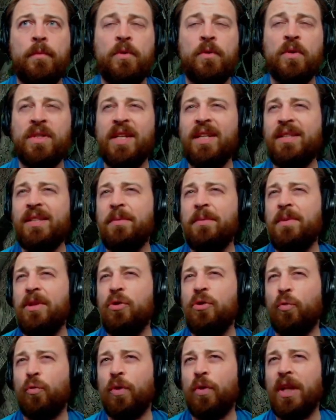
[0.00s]
So it's not something that
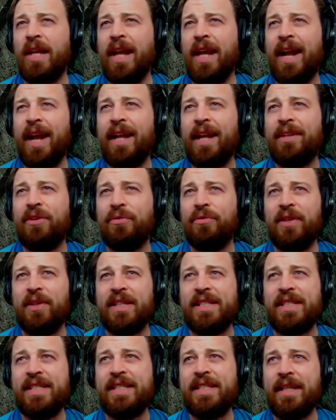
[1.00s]
you really
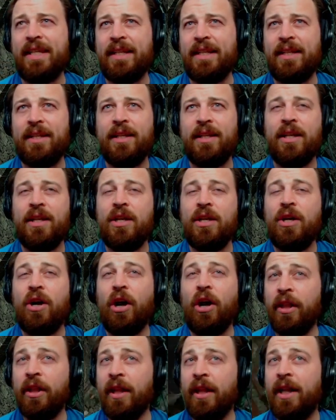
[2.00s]
actively see
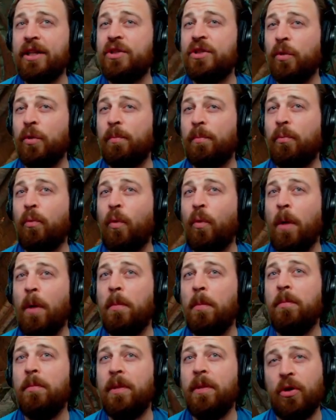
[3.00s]
unless you're
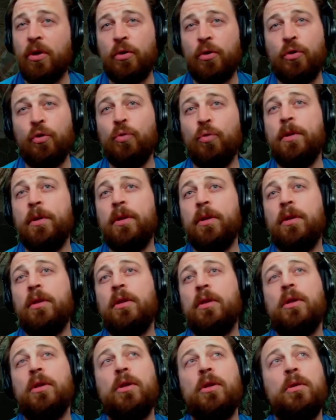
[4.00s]
probably a human.
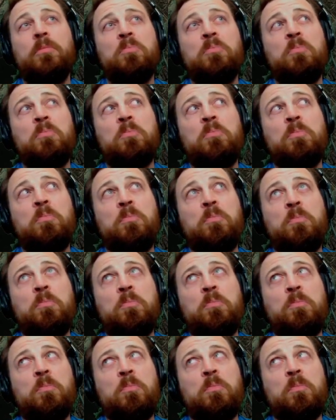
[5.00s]

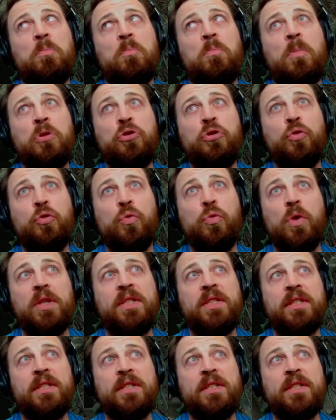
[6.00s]
Not sure who
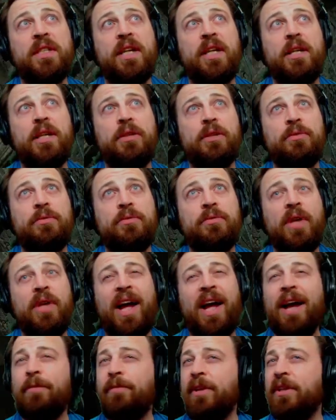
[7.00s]
else doesn't have.
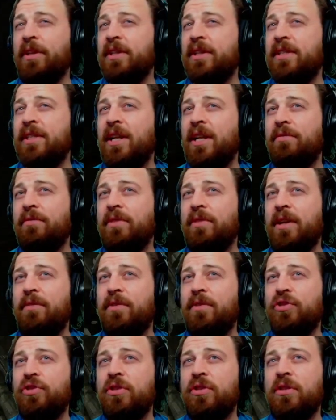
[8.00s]
Halfling doesn't have night
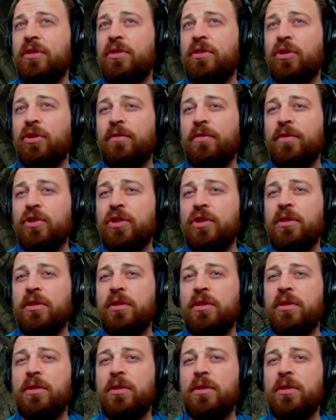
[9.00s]
vision, dark vision.